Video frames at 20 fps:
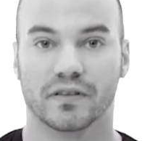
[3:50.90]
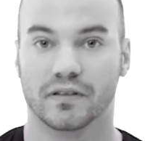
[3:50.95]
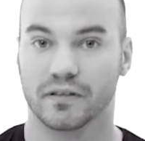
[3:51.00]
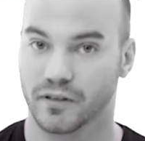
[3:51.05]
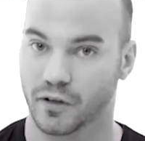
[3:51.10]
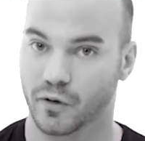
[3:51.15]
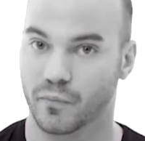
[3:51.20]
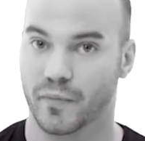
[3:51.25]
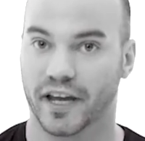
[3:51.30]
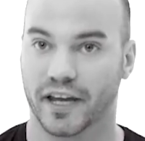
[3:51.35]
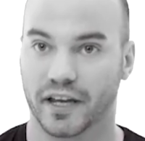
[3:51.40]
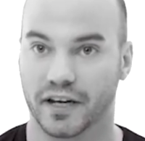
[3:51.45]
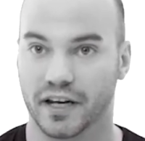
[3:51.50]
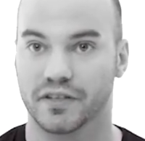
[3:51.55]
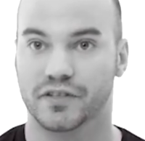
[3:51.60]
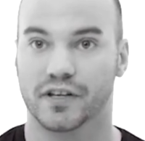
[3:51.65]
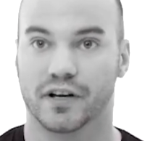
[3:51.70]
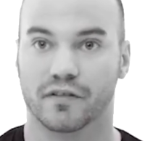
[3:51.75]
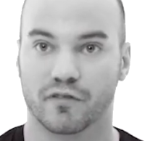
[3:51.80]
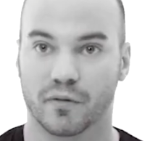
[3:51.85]
it'll make it
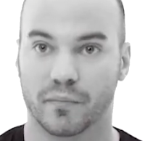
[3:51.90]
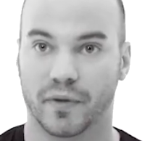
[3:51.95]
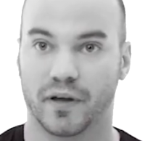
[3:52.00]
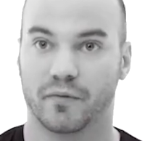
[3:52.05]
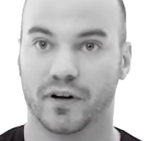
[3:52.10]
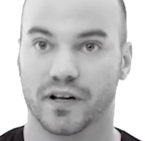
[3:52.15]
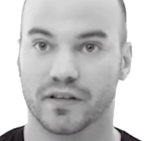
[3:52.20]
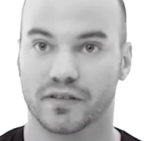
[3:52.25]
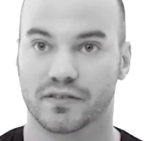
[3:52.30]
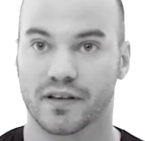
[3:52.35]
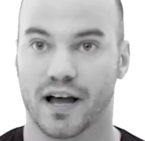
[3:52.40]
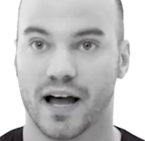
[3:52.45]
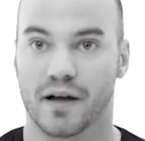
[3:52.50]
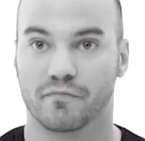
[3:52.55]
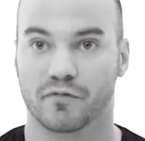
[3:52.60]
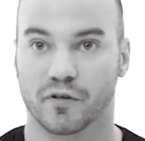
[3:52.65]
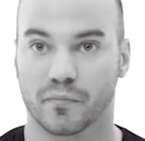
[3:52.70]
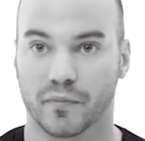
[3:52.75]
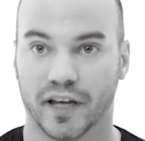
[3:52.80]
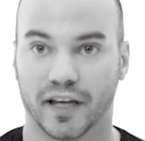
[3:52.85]
easier for me when it's time
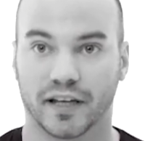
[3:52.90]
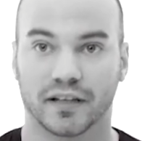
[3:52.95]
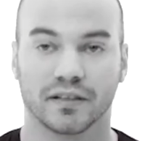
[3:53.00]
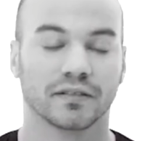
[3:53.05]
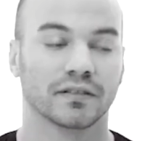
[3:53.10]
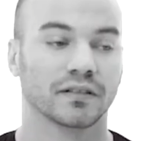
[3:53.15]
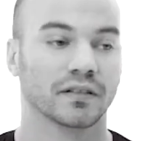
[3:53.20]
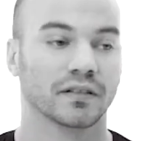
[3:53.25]
for me.